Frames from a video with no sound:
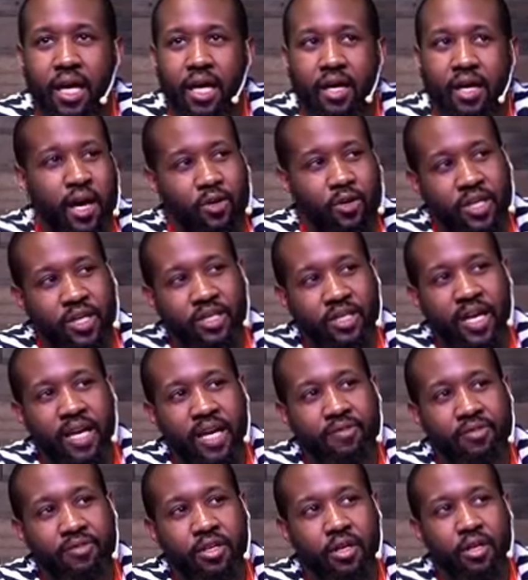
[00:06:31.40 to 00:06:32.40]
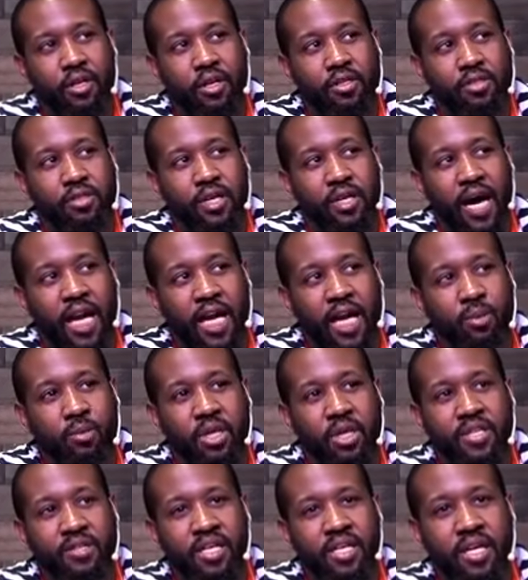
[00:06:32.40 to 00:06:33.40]
God created the heaven and the earth.
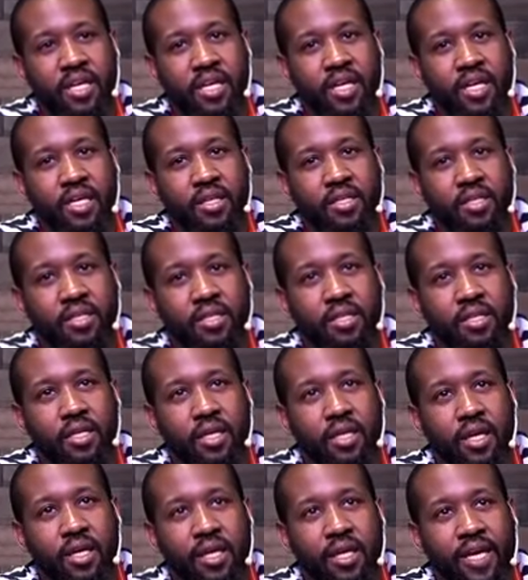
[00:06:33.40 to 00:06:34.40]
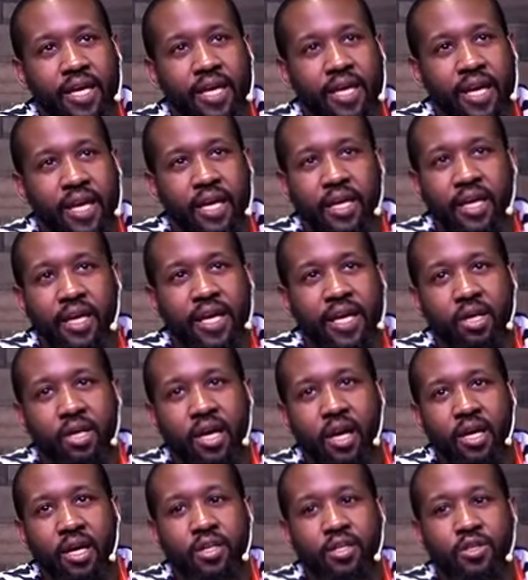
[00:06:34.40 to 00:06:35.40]
Adam and Eve sinned. Cain
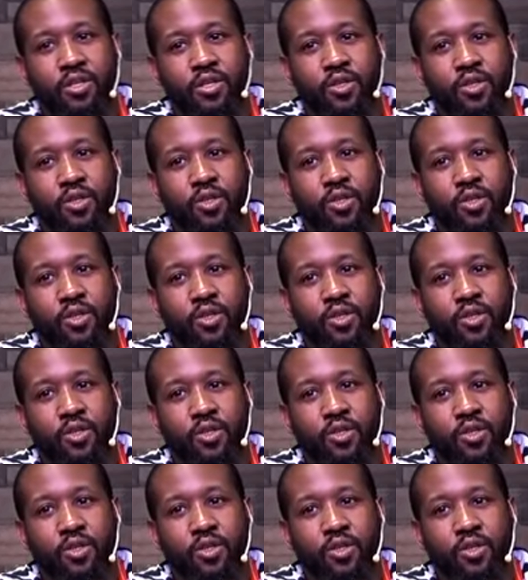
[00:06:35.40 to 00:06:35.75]
and Abel got